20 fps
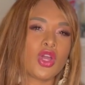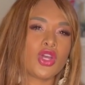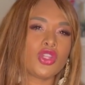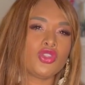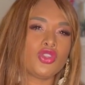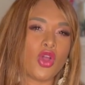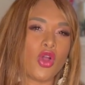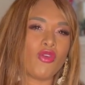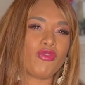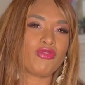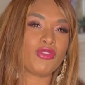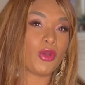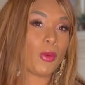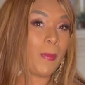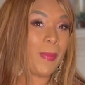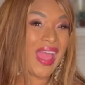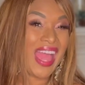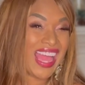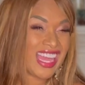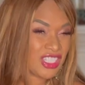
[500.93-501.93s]
don't feel
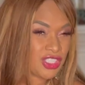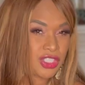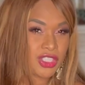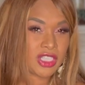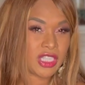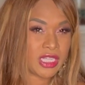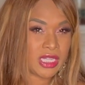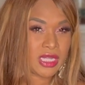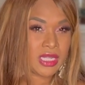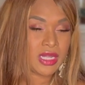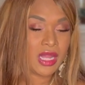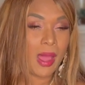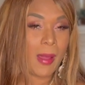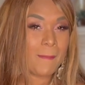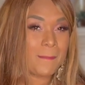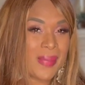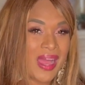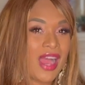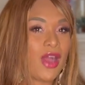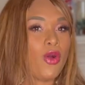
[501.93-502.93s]
passionate
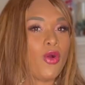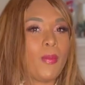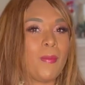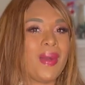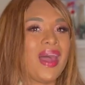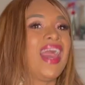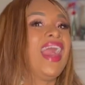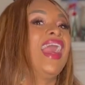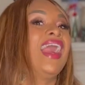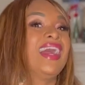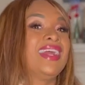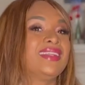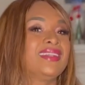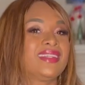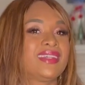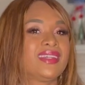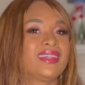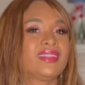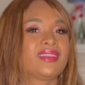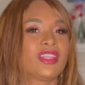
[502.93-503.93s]
about behind
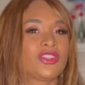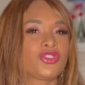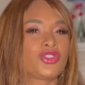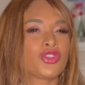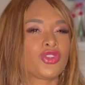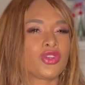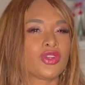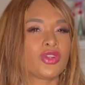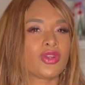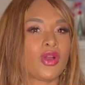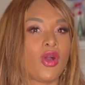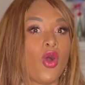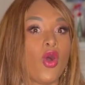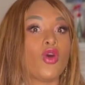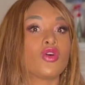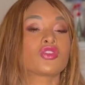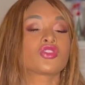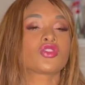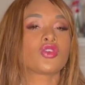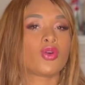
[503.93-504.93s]
it that you're
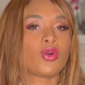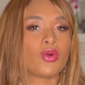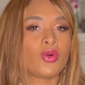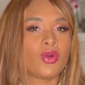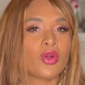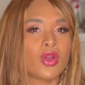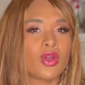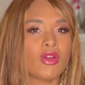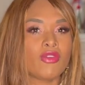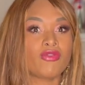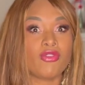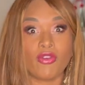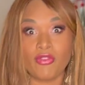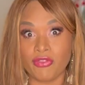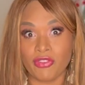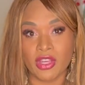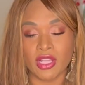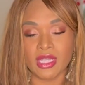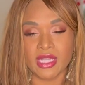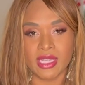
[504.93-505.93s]
also
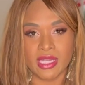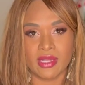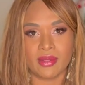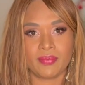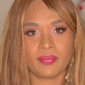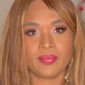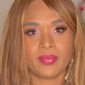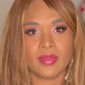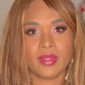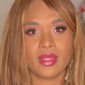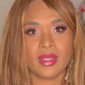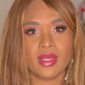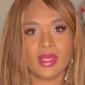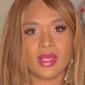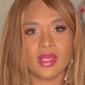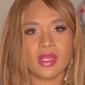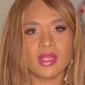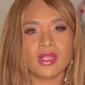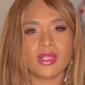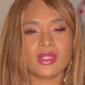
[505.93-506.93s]
fulfilling.
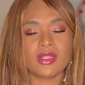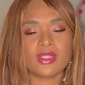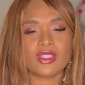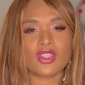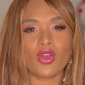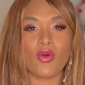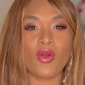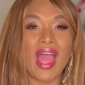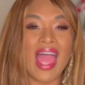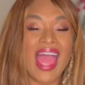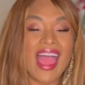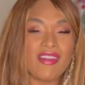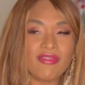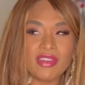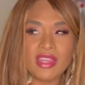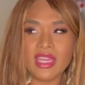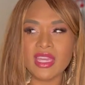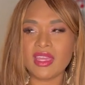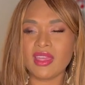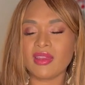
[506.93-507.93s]
So
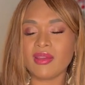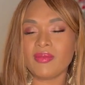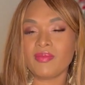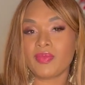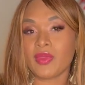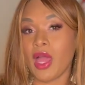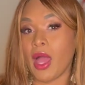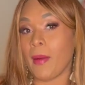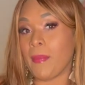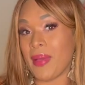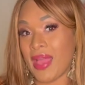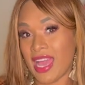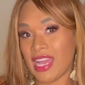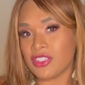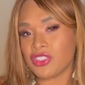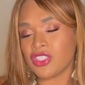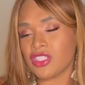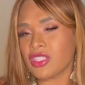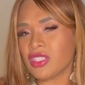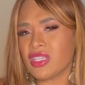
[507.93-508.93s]
having a
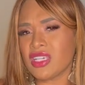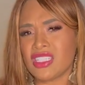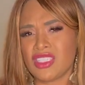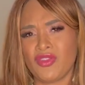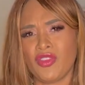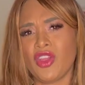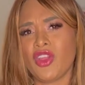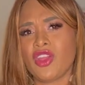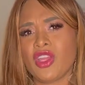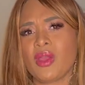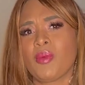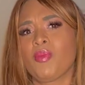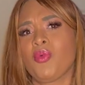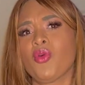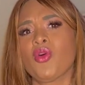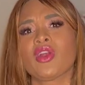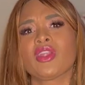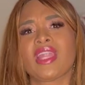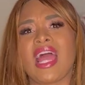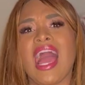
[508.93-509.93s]
passion is very
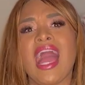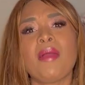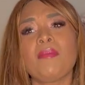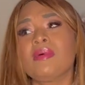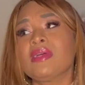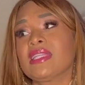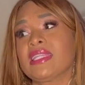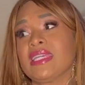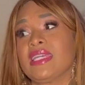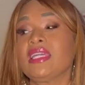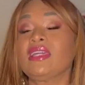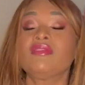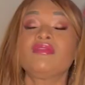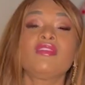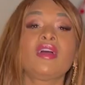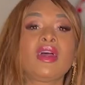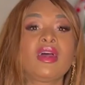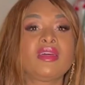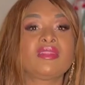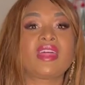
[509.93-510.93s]
important. I believe
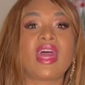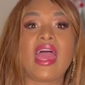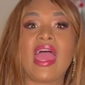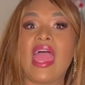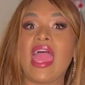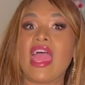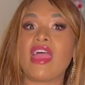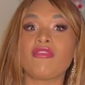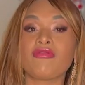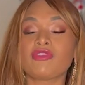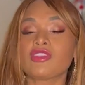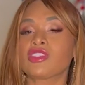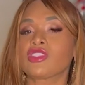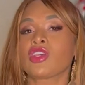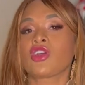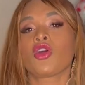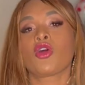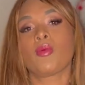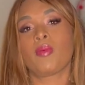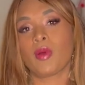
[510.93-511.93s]
that every
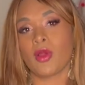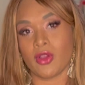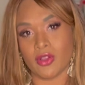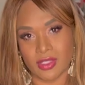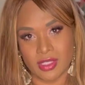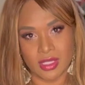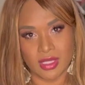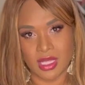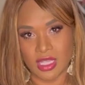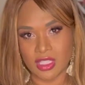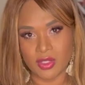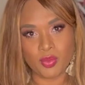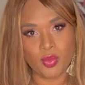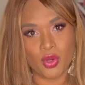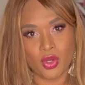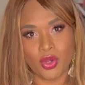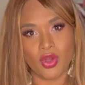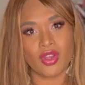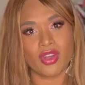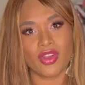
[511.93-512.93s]
single person that's
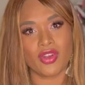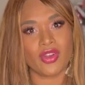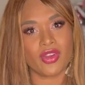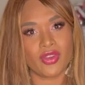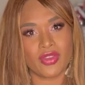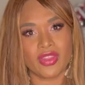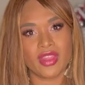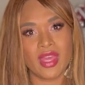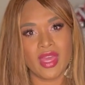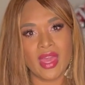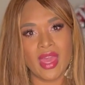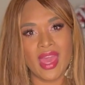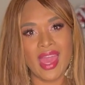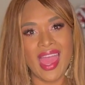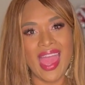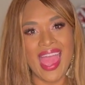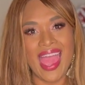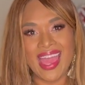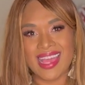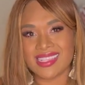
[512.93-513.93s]
put on earth
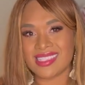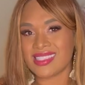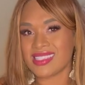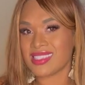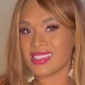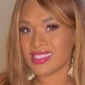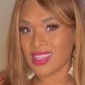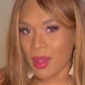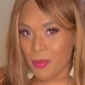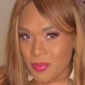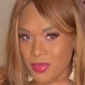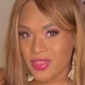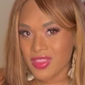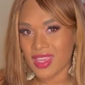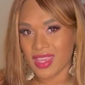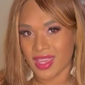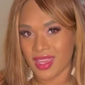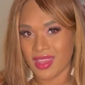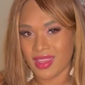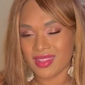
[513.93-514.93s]
has
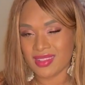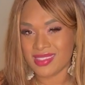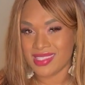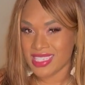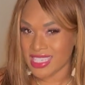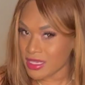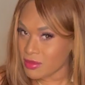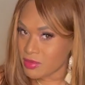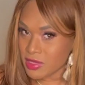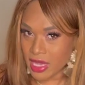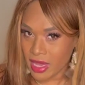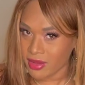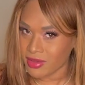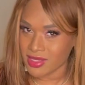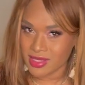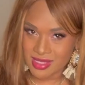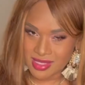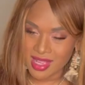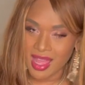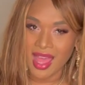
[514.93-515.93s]
something deep down
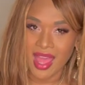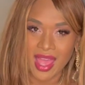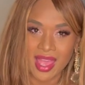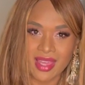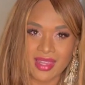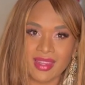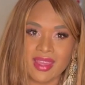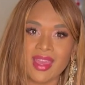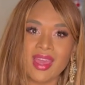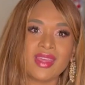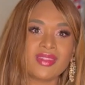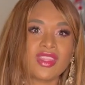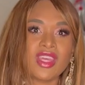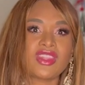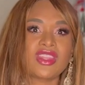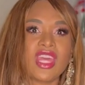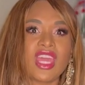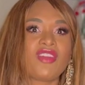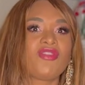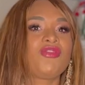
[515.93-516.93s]
inside that
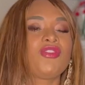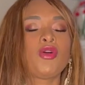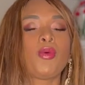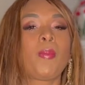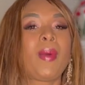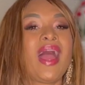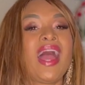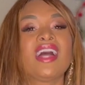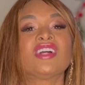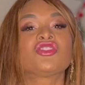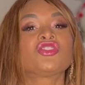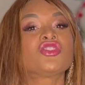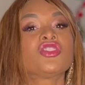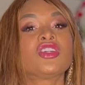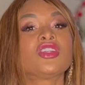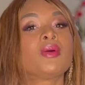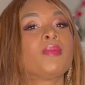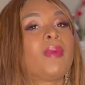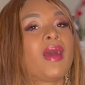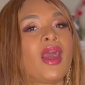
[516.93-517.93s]
they feel passionate
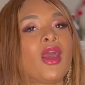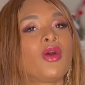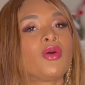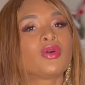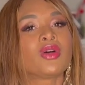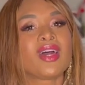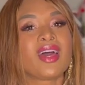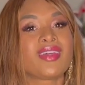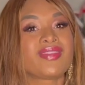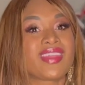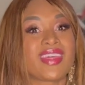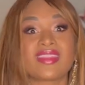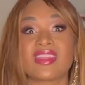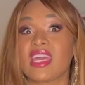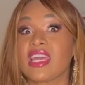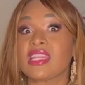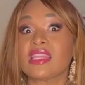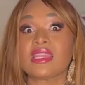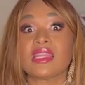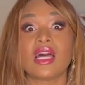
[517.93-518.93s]
about, that
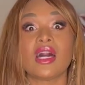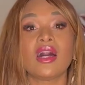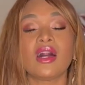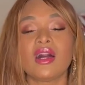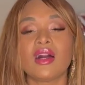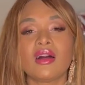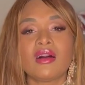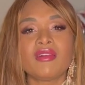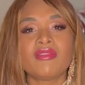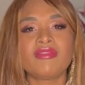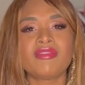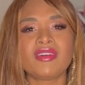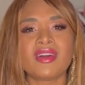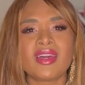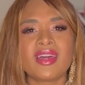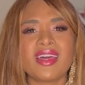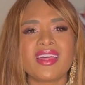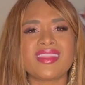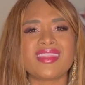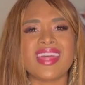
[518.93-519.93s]
they love,
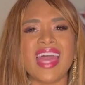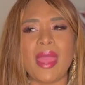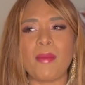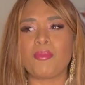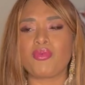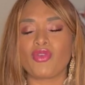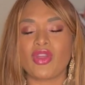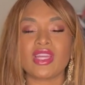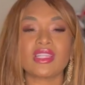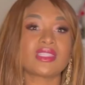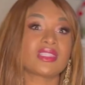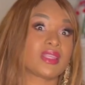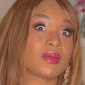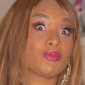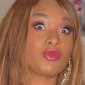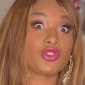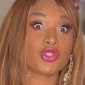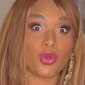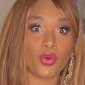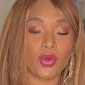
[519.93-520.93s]
that brings them
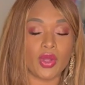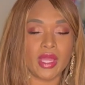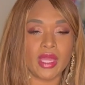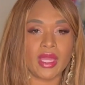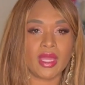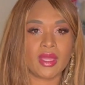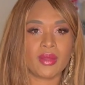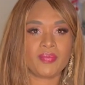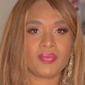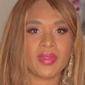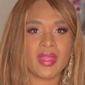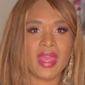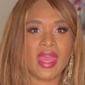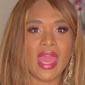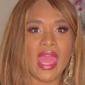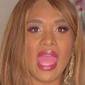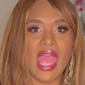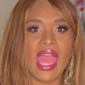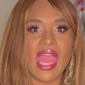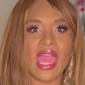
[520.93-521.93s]
joy.
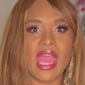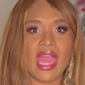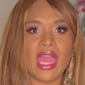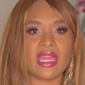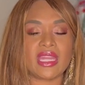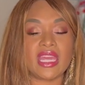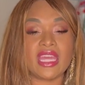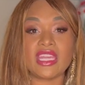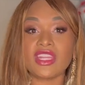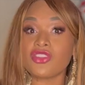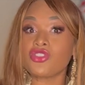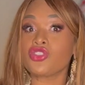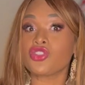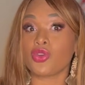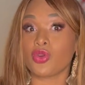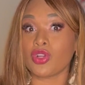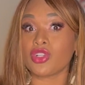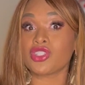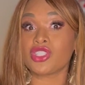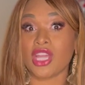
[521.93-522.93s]
And it is
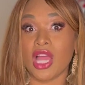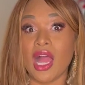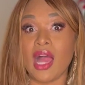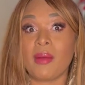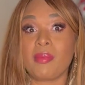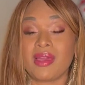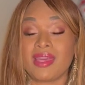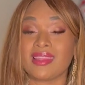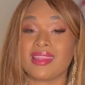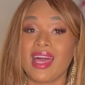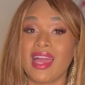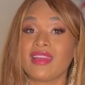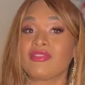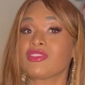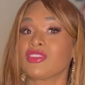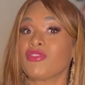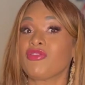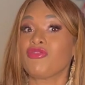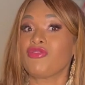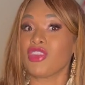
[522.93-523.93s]
your job in life
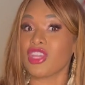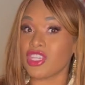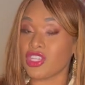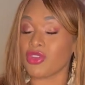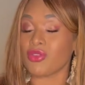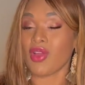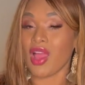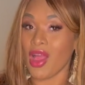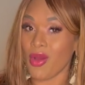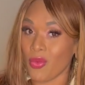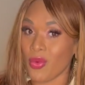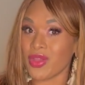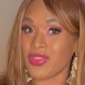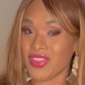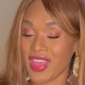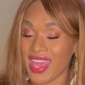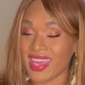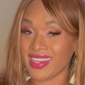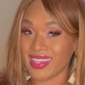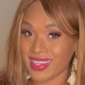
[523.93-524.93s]
to figure out what
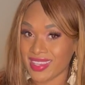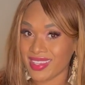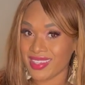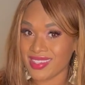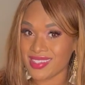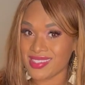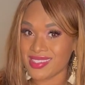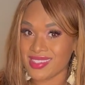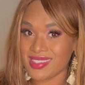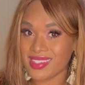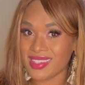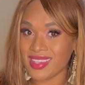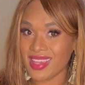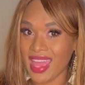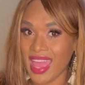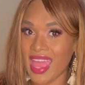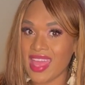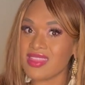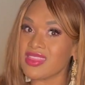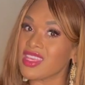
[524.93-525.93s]
that is
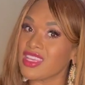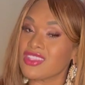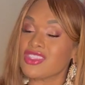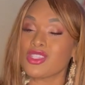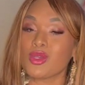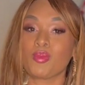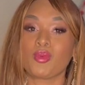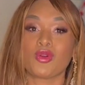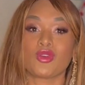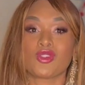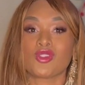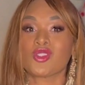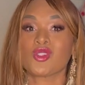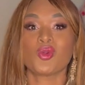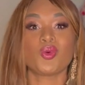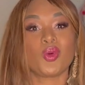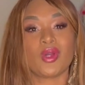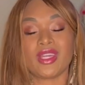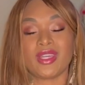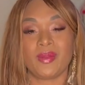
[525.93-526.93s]
and then to
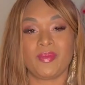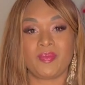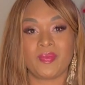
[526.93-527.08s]
pursue it.